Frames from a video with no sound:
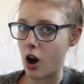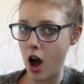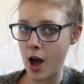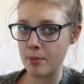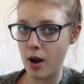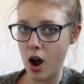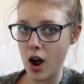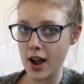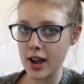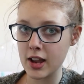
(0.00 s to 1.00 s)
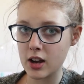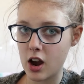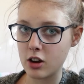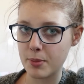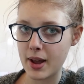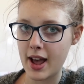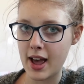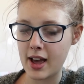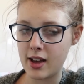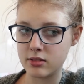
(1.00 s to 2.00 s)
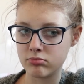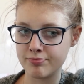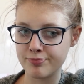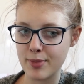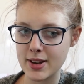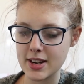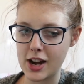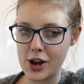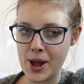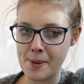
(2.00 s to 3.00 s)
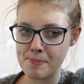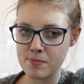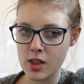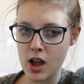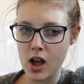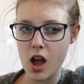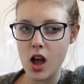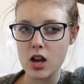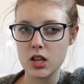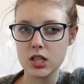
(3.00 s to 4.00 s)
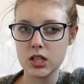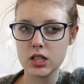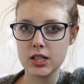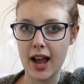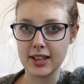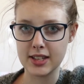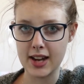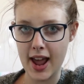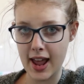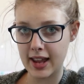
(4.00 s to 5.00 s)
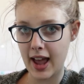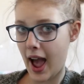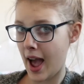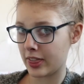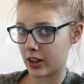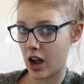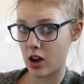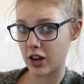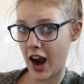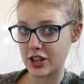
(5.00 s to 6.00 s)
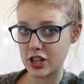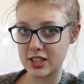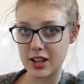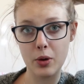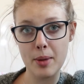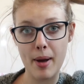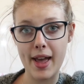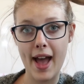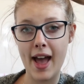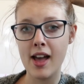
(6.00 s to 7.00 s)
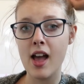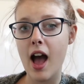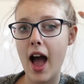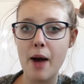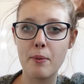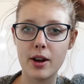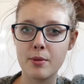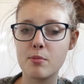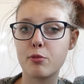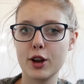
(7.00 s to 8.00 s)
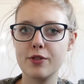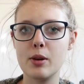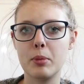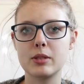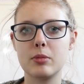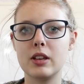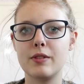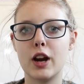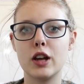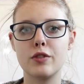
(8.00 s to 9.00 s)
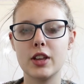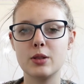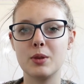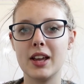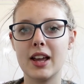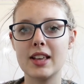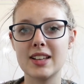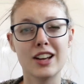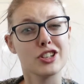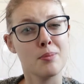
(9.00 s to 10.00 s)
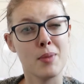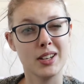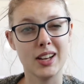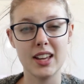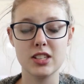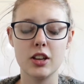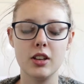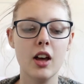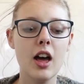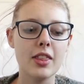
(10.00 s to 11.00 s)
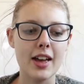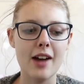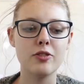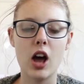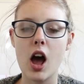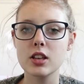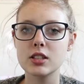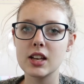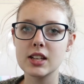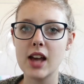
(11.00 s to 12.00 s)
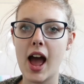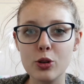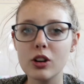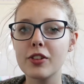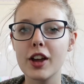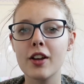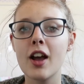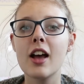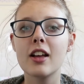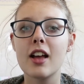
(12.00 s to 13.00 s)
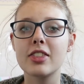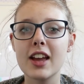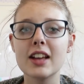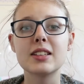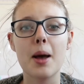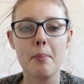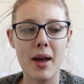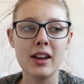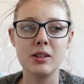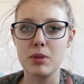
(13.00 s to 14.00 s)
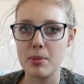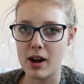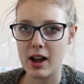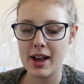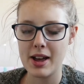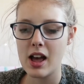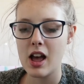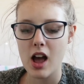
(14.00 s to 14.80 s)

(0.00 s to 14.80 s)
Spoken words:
I curled my hair, when did I do it? Saturday, and the curls are actually still in my hair, and when I'm pre-filming some of these videos for this week, it's actually Monday, so they have lasted. All of you this made me buy it.